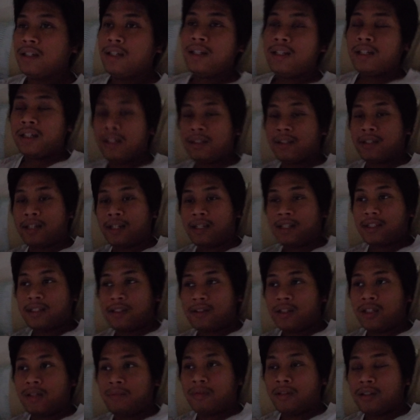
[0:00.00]
and then I
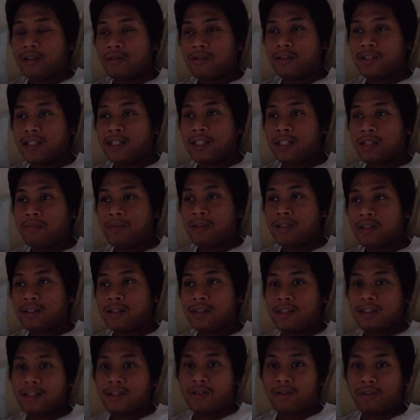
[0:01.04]
streamed the Christina mission.
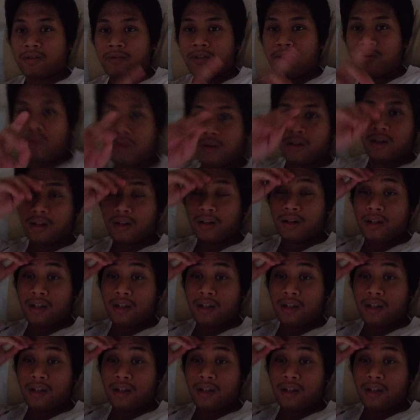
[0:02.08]
So if you were